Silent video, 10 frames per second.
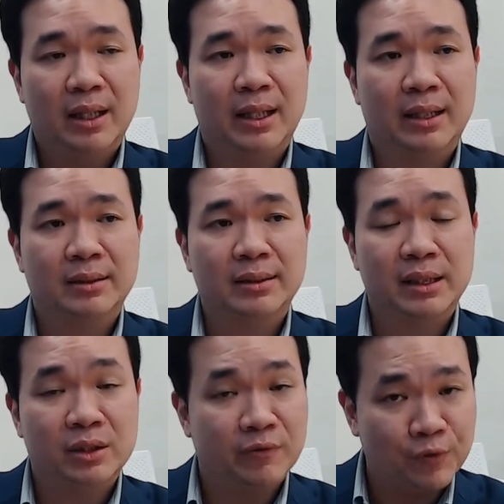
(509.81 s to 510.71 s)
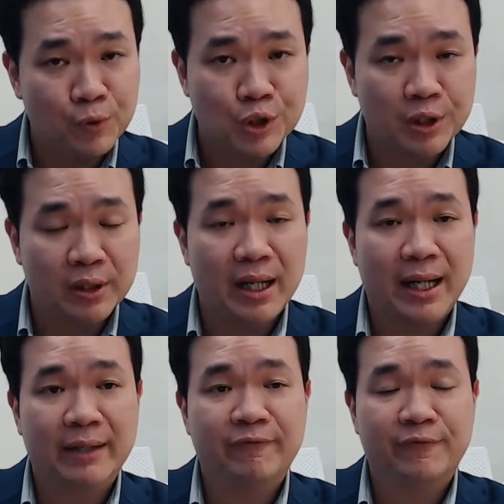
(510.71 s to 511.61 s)
And in the future,
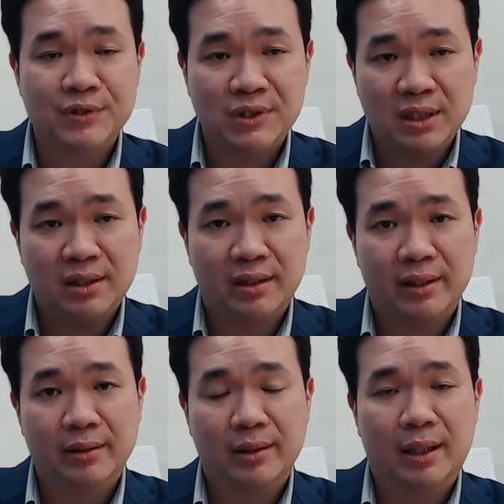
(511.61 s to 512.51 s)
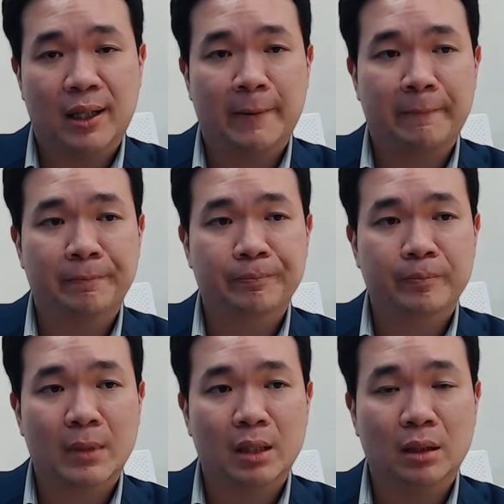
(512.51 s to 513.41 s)
I foresee that um,
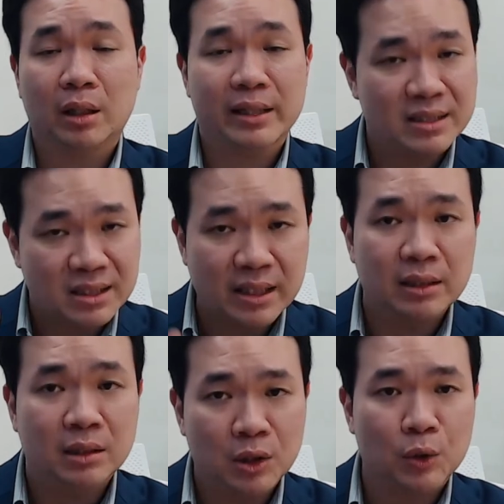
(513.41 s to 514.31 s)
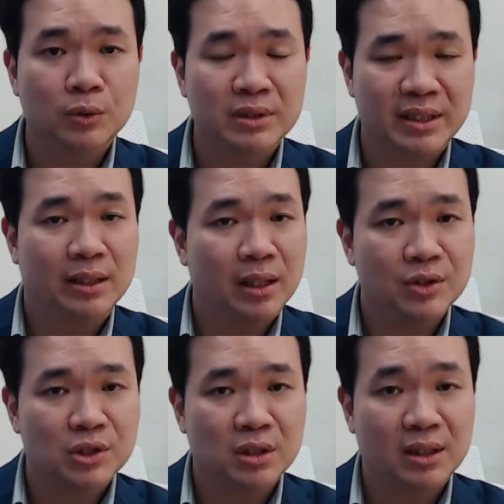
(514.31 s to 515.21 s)
not a single
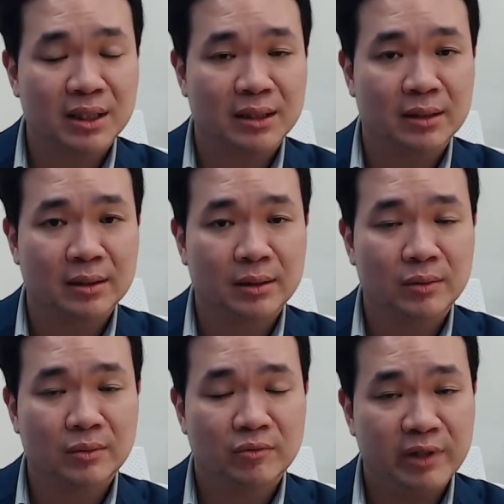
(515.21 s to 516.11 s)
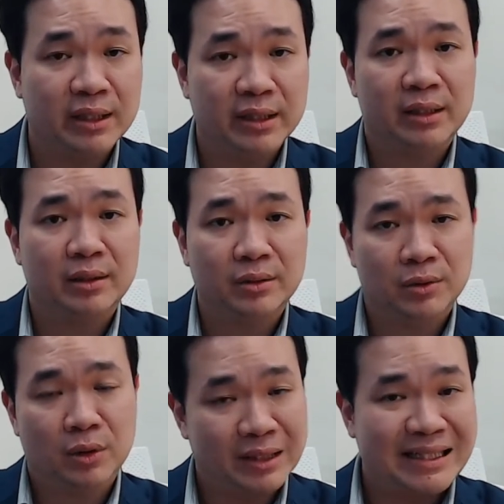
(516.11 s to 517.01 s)
technology can really
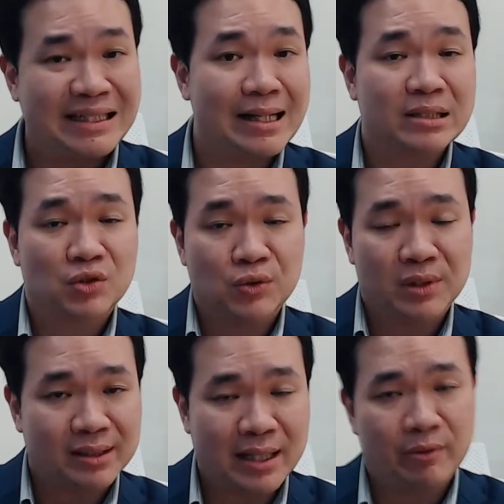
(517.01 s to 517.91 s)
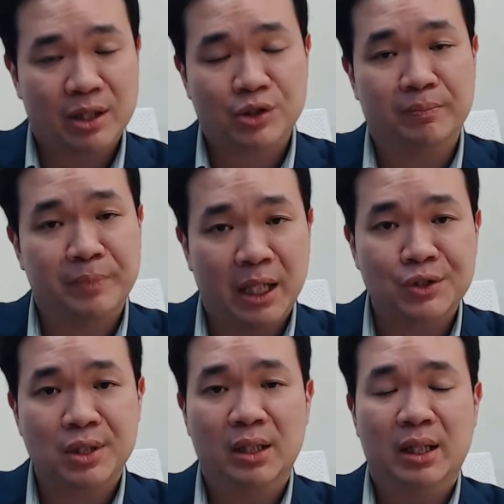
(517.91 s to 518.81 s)
you know lead us to that direction.
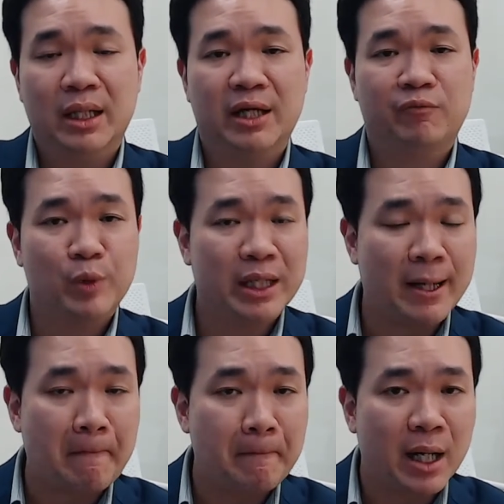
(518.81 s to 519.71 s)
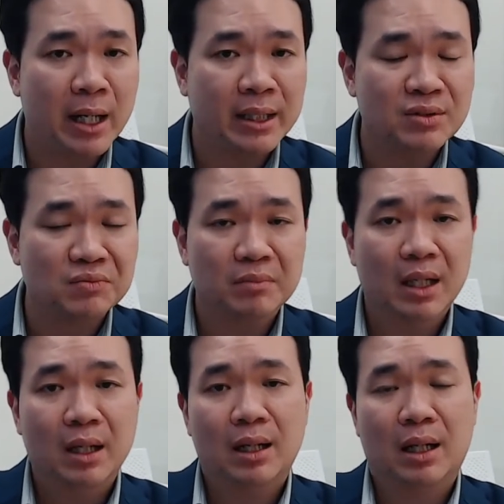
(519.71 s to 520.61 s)
But if we combine,
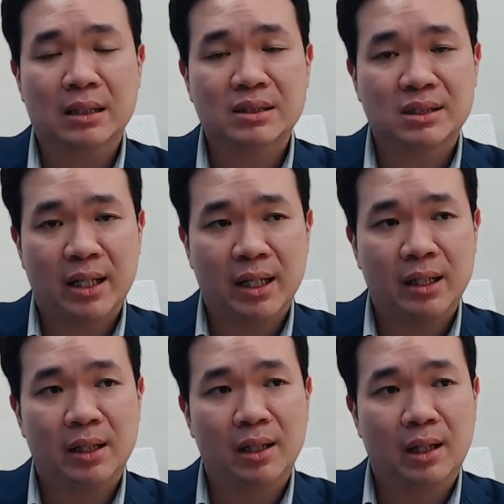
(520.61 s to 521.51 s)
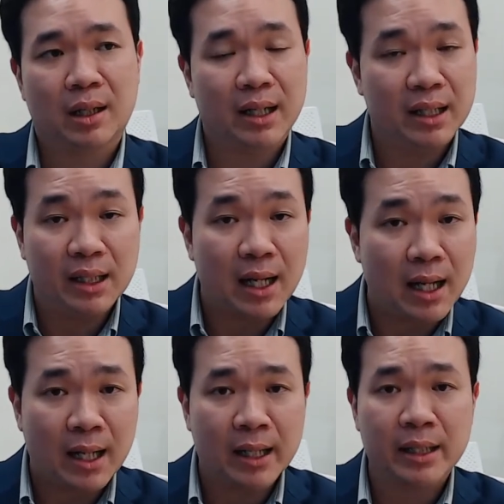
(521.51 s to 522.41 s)
uh, say, uh,
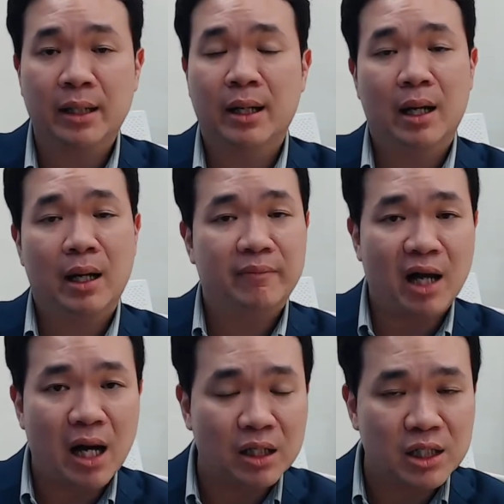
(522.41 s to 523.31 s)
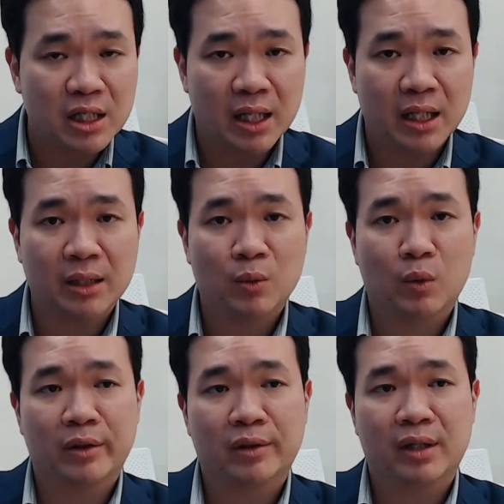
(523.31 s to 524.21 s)
AI, blockchain
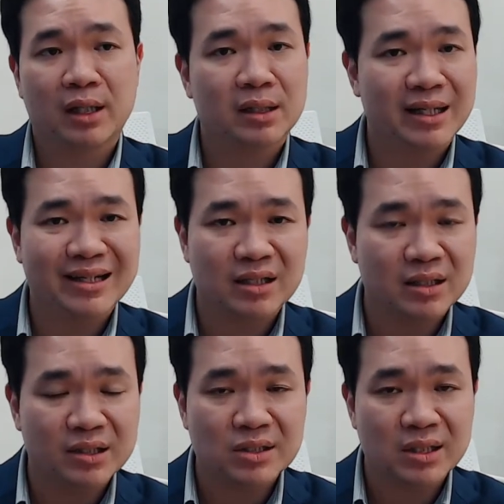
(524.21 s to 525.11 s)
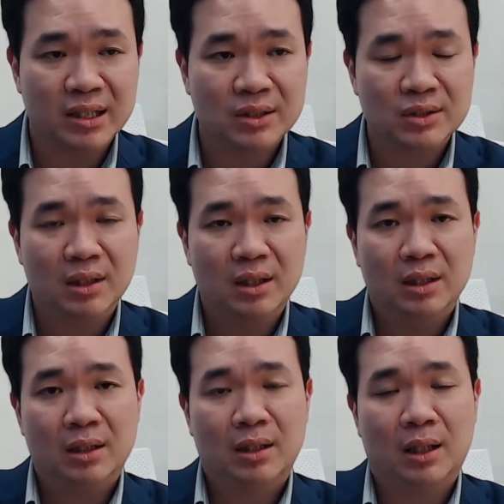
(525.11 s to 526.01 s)
with data analytics,
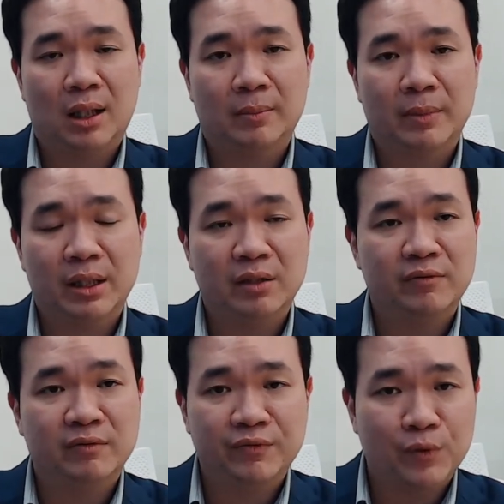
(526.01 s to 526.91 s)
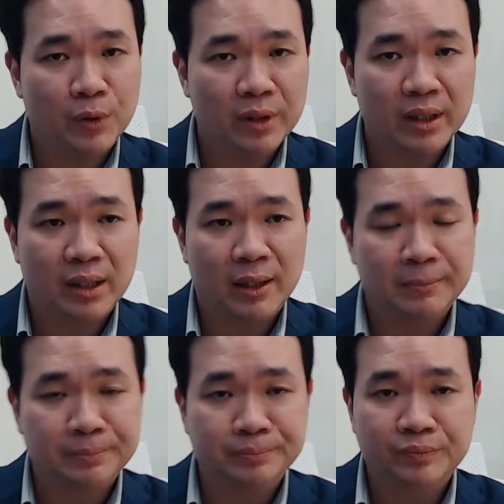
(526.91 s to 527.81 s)
um, even for,
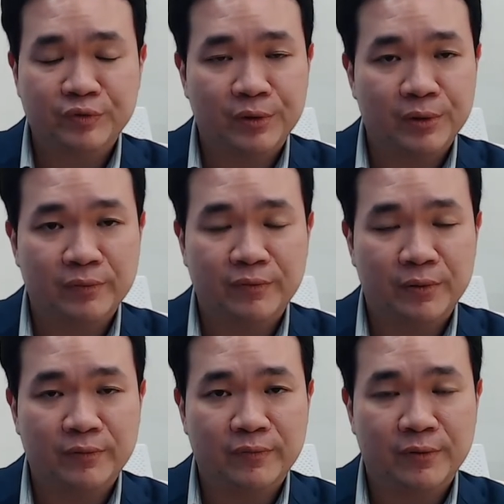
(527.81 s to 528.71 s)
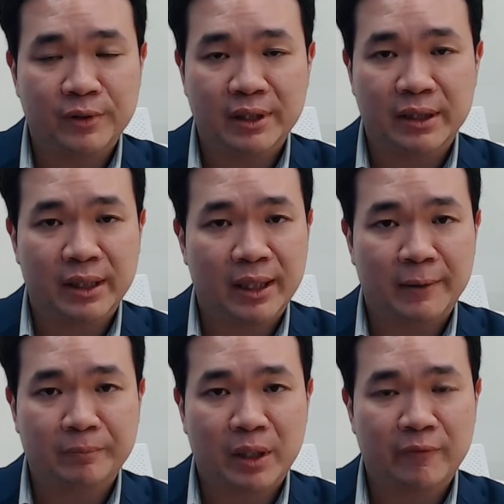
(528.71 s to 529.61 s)
um, for for for the
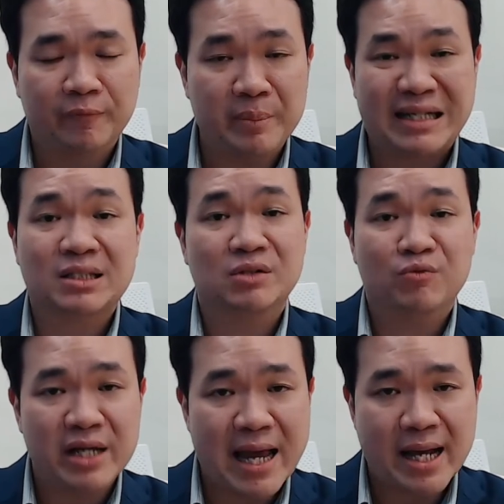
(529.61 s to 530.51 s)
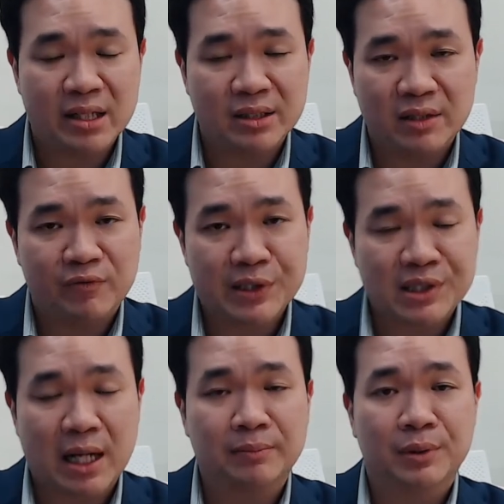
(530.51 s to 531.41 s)
um, uh, mixed reality, for
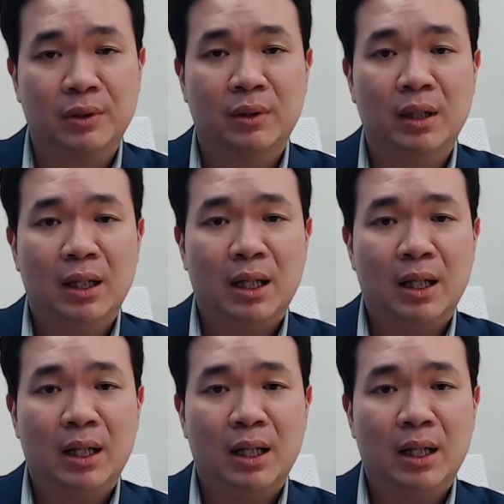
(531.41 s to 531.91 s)
example,